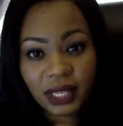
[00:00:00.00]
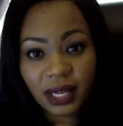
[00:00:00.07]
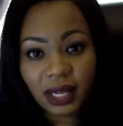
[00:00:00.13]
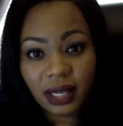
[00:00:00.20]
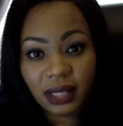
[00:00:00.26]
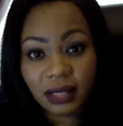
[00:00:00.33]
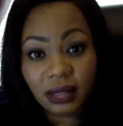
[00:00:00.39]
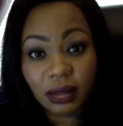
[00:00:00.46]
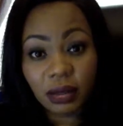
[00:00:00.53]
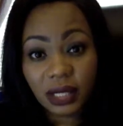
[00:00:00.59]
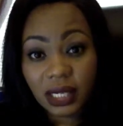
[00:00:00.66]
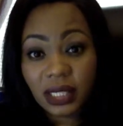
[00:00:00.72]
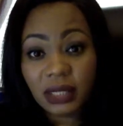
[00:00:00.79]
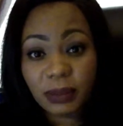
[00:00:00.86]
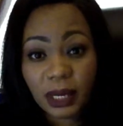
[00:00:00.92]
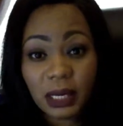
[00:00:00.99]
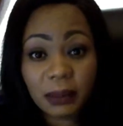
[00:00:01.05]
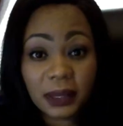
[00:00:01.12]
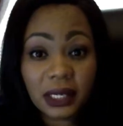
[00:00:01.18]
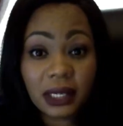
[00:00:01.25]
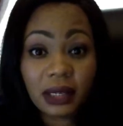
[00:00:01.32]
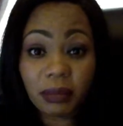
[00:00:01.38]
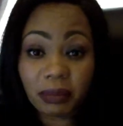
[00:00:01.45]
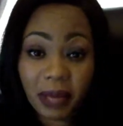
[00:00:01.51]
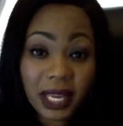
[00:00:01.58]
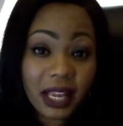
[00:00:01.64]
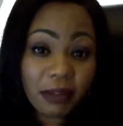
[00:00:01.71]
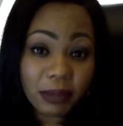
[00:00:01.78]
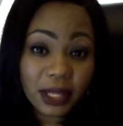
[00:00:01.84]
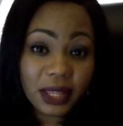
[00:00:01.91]
and these
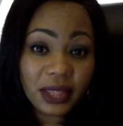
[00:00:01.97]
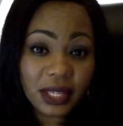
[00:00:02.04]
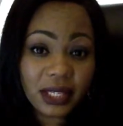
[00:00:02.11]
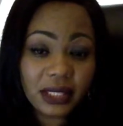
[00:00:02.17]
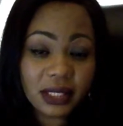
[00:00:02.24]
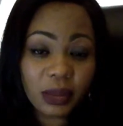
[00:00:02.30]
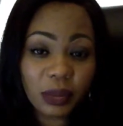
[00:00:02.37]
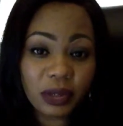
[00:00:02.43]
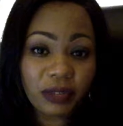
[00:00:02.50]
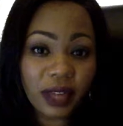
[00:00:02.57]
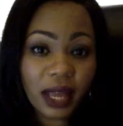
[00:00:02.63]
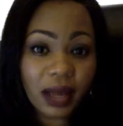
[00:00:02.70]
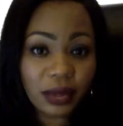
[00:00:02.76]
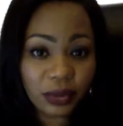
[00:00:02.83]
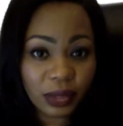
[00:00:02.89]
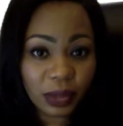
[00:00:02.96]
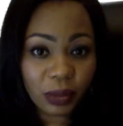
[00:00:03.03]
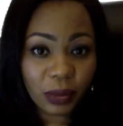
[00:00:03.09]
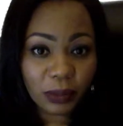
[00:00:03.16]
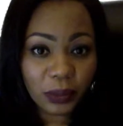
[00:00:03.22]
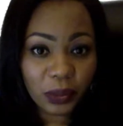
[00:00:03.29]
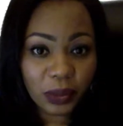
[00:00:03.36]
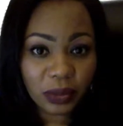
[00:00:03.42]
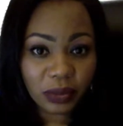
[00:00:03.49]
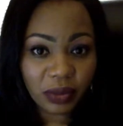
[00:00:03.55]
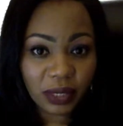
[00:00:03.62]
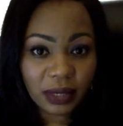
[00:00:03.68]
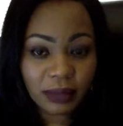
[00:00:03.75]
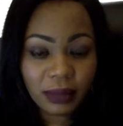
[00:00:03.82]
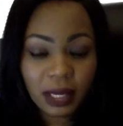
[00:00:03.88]
may have been things that we valued at one point,
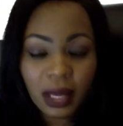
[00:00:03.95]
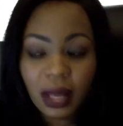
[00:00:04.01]
right?